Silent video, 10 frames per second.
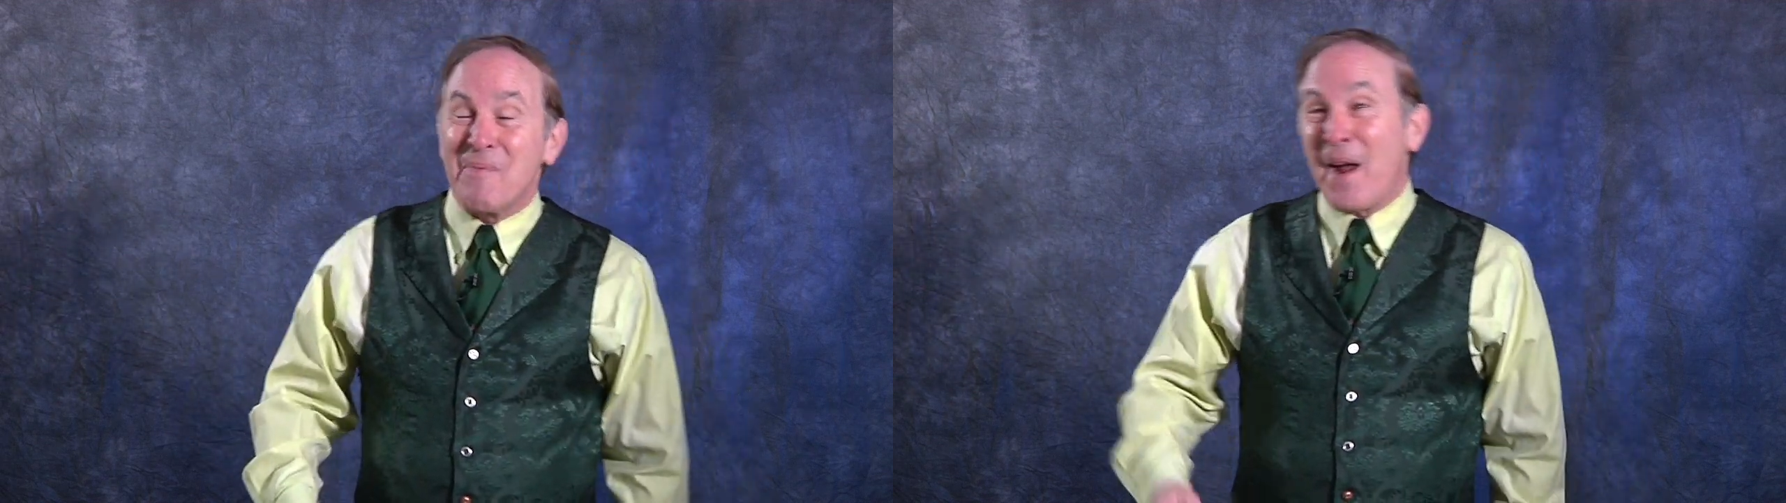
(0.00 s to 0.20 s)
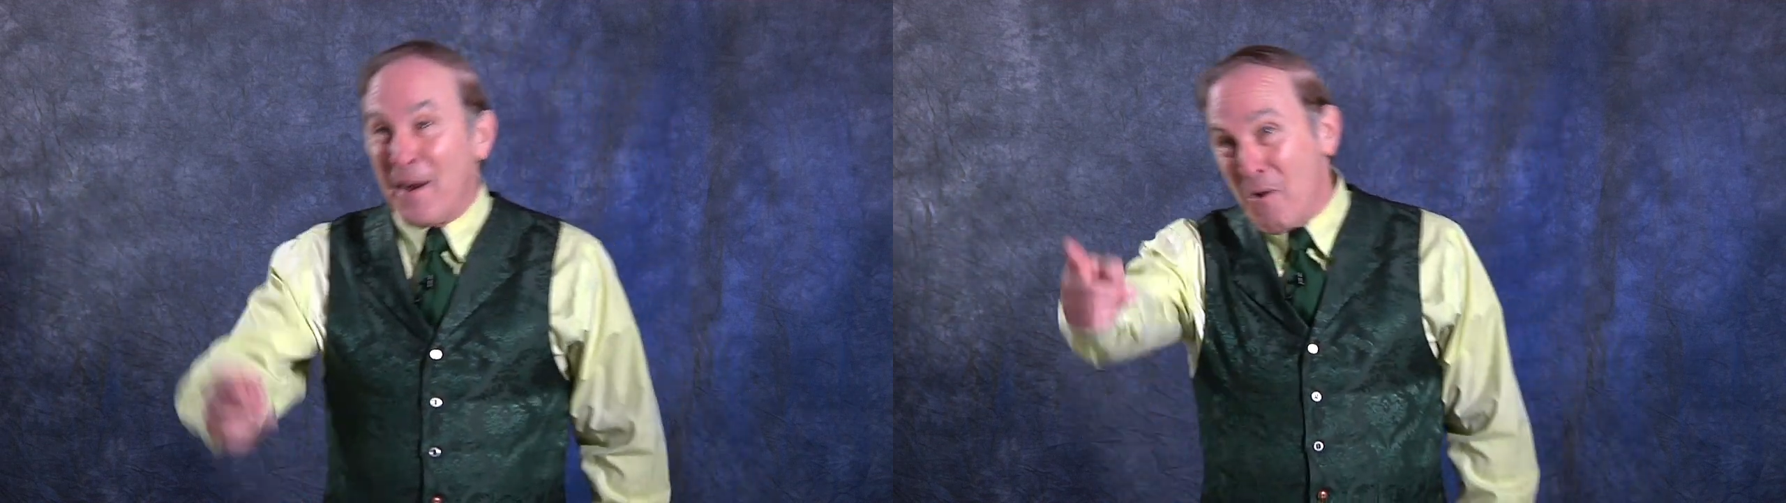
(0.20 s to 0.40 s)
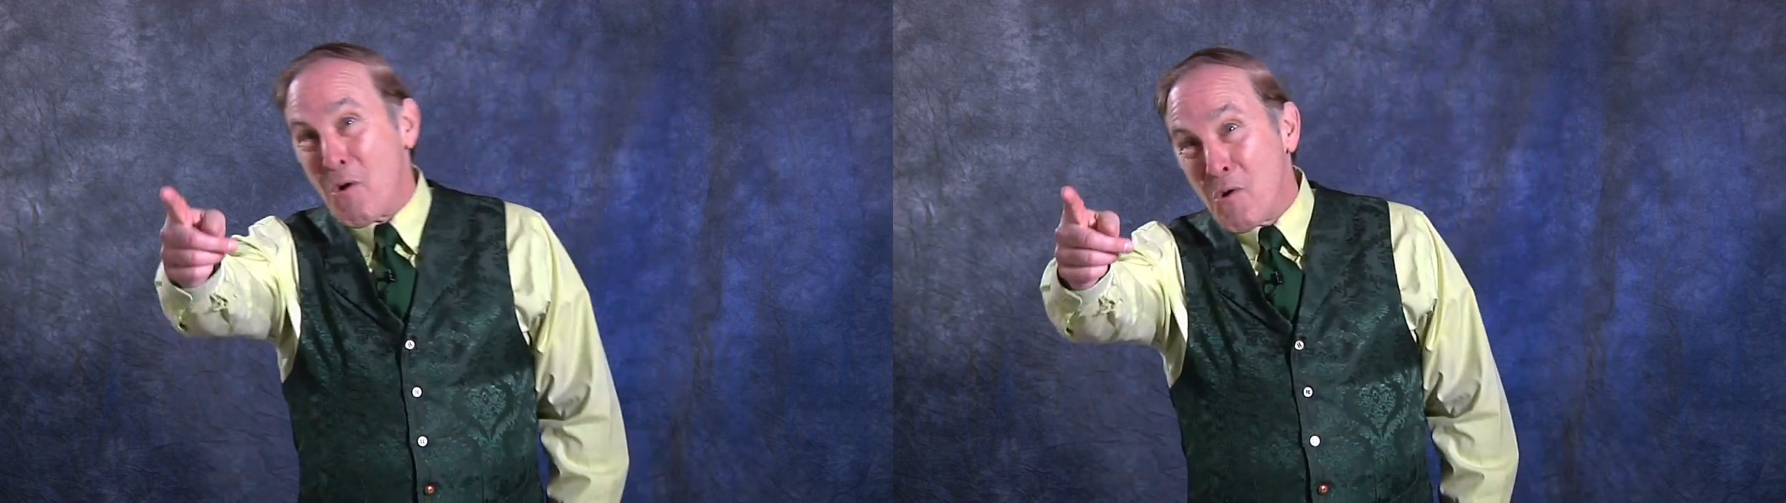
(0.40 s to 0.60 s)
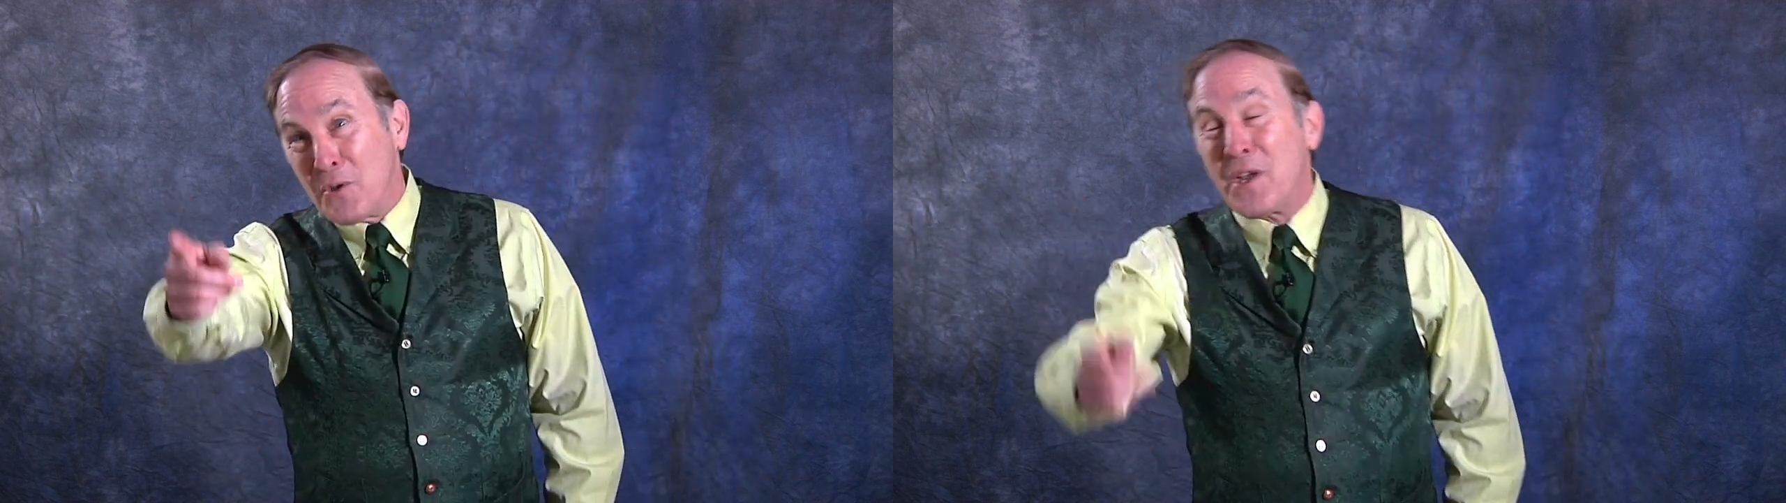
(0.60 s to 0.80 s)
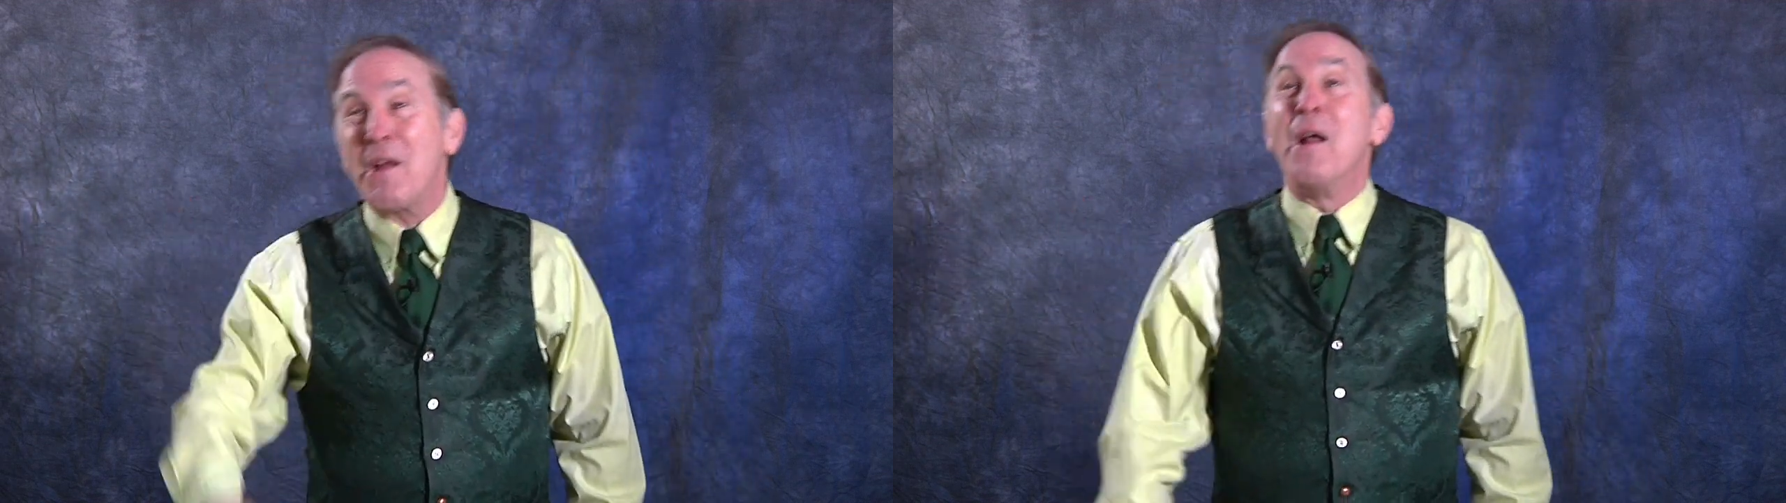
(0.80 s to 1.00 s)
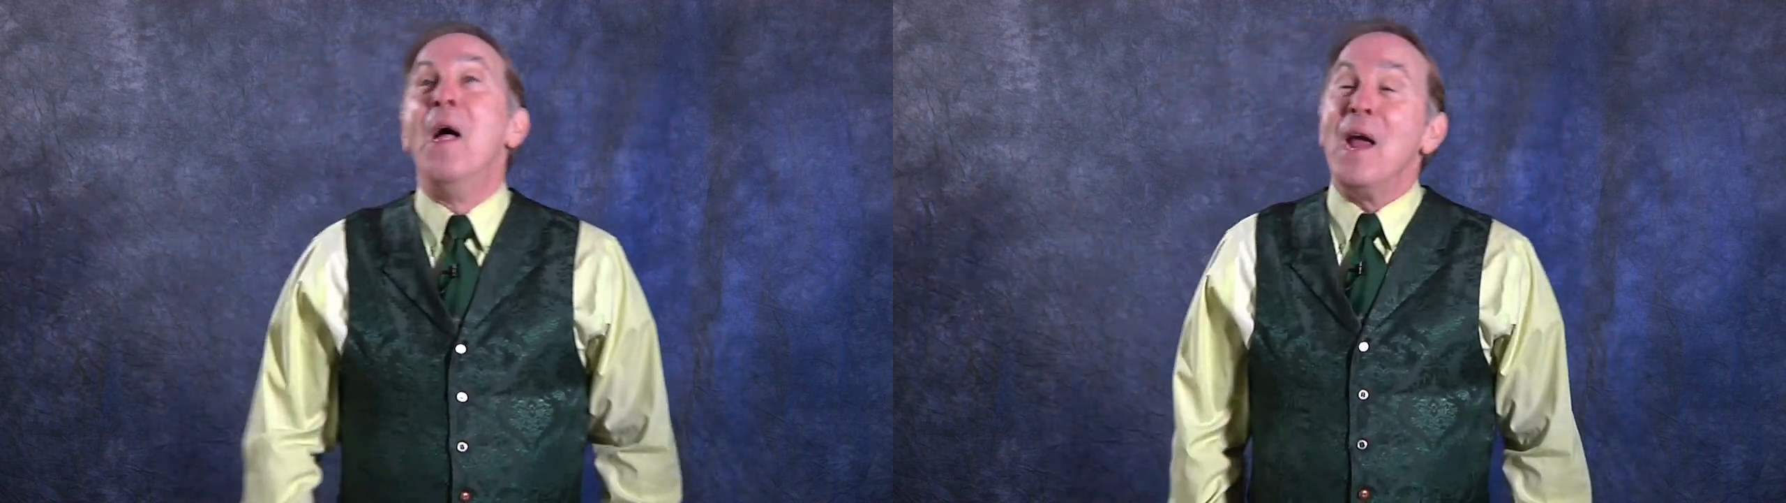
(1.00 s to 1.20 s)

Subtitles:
Brian. Look who's here.